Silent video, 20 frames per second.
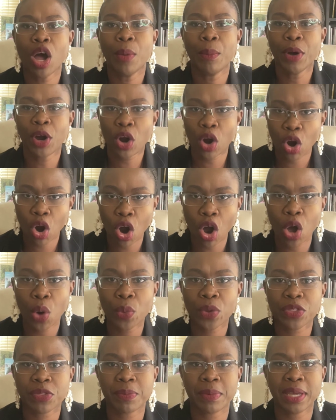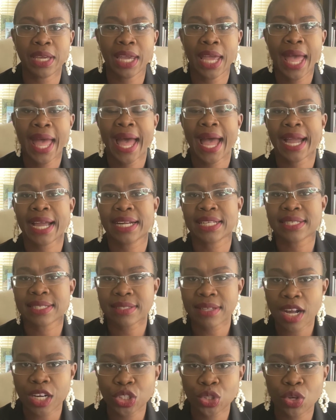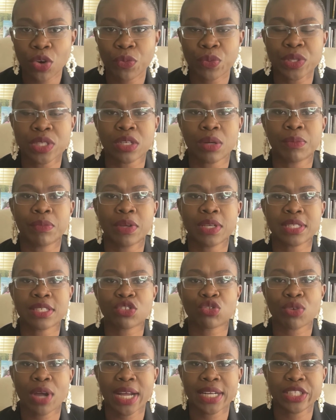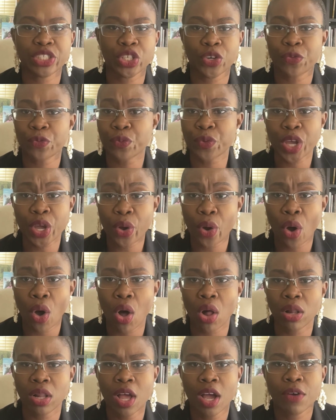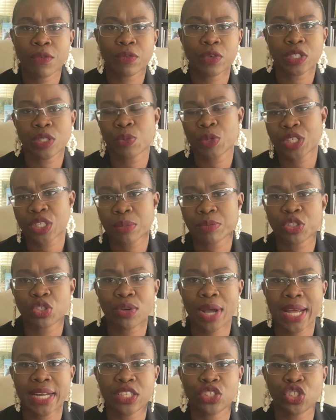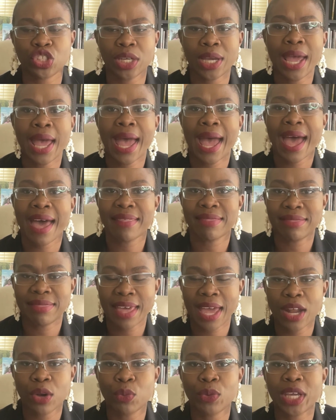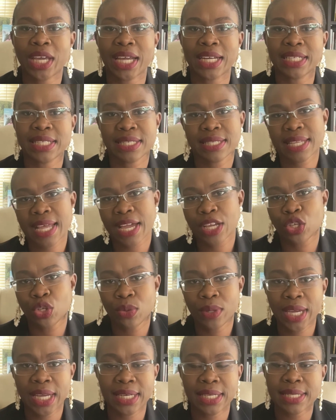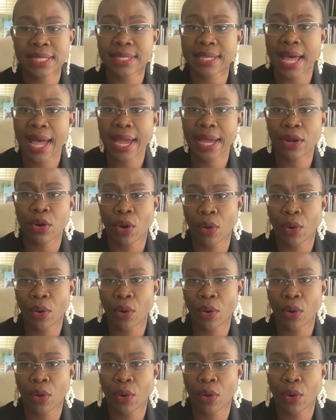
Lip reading: Book a call with me. I can start you off with some strategy, a free call with some strategy, and then we can decide, we can decide